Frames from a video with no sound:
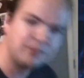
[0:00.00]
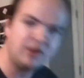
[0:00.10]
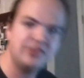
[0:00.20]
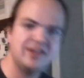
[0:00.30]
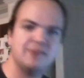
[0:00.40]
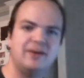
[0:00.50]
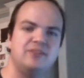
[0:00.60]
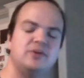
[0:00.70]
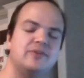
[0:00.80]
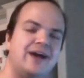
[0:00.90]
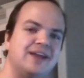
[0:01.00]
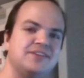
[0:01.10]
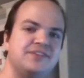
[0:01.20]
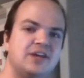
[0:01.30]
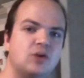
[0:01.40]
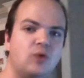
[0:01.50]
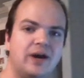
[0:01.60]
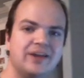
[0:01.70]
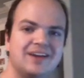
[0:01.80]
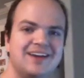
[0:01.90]
I think it might have been errated to say
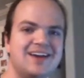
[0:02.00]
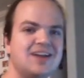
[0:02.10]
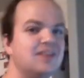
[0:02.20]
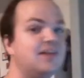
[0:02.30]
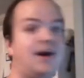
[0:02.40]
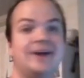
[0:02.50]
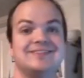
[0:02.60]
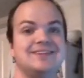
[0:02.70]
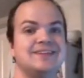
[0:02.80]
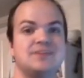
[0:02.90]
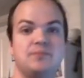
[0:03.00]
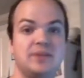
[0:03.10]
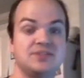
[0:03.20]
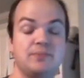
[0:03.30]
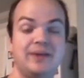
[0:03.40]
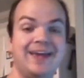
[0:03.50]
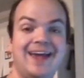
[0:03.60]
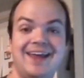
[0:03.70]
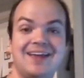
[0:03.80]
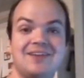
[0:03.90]
aquatic. Honestly, it's a big
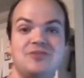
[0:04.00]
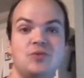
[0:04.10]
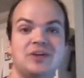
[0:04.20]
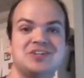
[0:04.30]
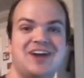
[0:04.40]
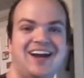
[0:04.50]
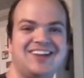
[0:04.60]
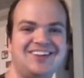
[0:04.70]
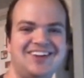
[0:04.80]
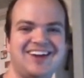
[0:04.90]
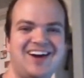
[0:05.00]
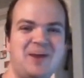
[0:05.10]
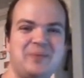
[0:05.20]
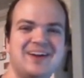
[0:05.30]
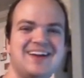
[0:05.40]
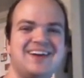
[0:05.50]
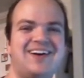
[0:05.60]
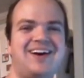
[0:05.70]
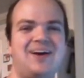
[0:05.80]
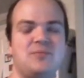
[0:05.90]
headache. If you want to try to look up
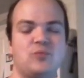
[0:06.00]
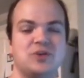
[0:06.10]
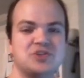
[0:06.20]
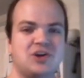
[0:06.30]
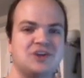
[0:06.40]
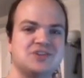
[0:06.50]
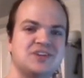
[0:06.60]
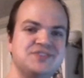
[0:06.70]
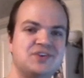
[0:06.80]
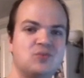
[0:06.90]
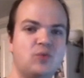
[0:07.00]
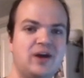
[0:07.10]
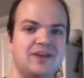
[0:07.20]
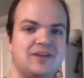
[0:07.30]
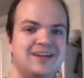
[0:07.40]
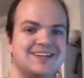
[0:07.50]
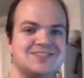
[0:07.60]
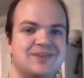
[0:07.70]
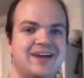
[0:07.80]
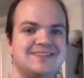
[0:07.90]
which cards are considered what,
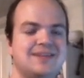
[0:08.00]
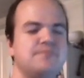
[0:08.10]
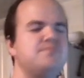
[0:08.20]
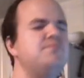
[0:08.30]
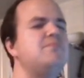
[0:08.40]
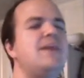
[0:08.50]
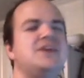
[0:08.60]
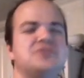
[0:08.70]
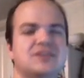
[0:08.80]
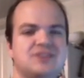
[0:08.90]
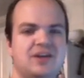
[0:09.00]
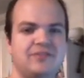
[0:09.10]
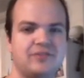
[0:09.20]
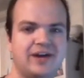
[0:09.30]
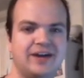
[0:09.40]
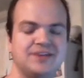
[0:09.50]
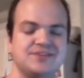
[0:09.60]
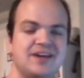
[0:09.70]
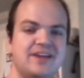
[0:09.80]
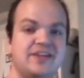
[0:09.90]
EX3 has a metric ton of
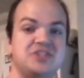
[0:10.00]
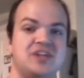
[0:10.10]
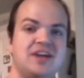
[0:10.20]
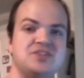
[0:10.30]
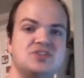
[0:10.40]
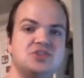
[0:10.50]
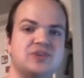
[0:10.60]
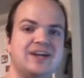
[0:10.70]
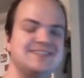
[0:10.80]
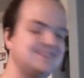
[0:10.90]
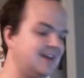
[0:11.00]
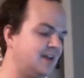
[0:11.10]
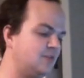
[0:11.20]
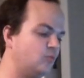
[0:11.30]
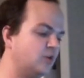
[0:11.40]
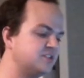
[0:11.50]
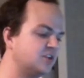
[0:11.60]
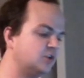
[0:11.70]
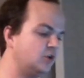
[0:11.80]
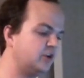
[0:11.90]
erratas that change the traits and what's
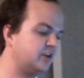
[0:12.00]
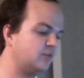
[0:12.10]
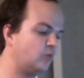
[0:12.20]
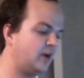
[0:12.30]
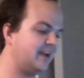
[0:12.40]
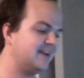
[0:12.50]
included in what.